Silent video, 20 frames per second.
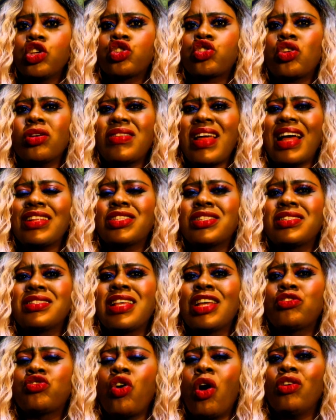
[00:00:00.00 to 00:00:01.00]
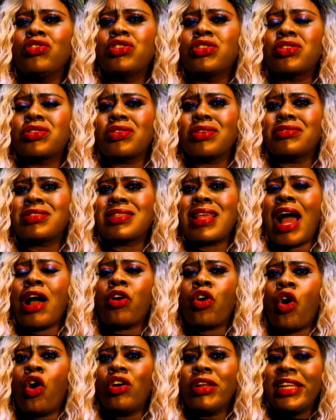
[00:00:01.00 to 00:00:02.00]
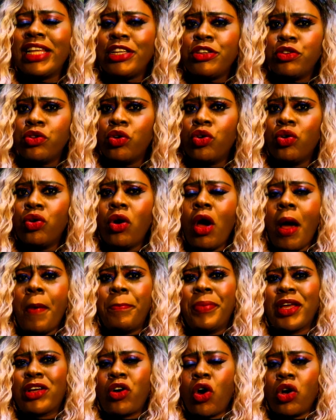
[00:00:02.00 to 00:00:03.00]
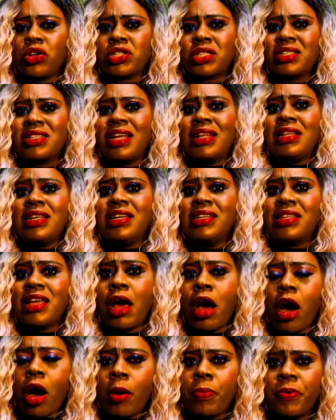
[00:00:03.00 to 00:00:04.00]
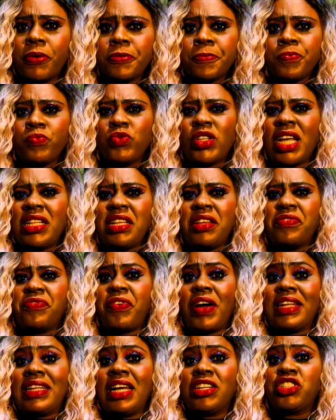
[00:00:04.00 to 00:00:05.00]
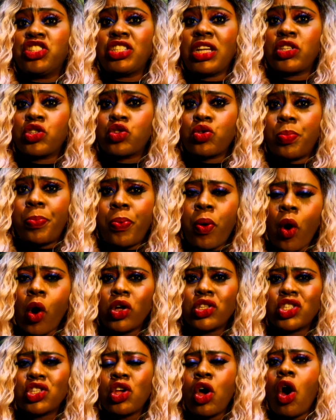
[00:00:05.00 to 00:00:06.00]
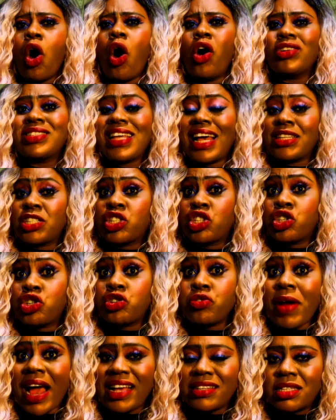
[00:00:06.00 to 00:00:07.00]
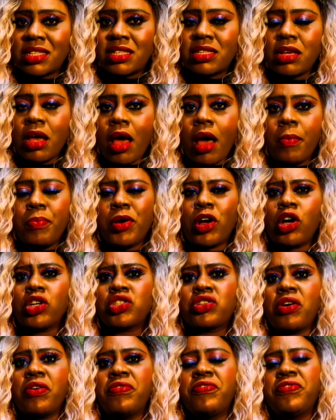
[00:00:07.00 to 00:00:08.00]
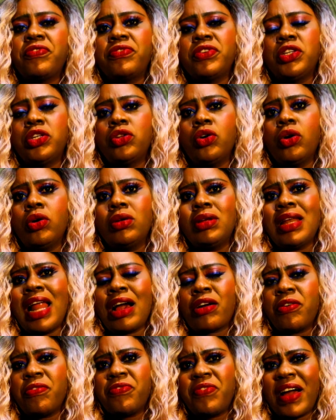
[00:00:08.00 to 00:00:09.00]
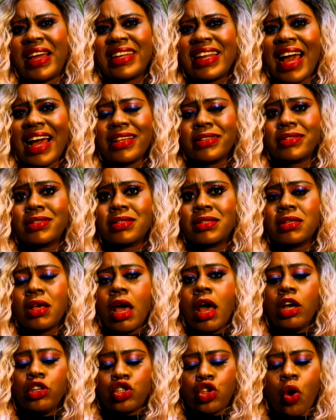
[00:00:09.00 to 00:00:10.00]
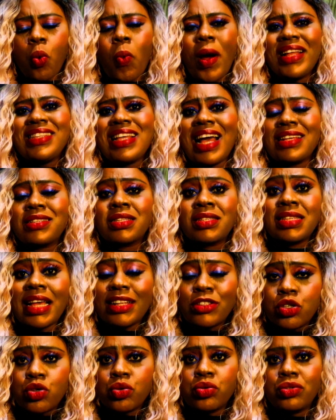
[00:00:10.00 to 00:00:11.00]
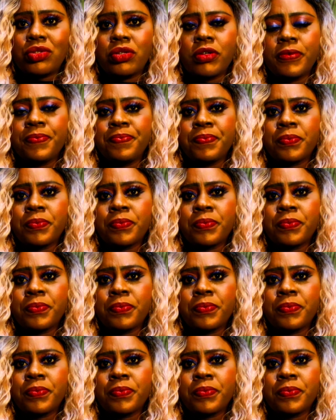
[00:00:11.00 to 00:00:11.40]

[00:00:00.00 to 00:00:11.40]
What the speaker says: so that they don't start calling you because they need help, they need financial support, or they are stressed because of, you know, lack of finance. So when they are settled,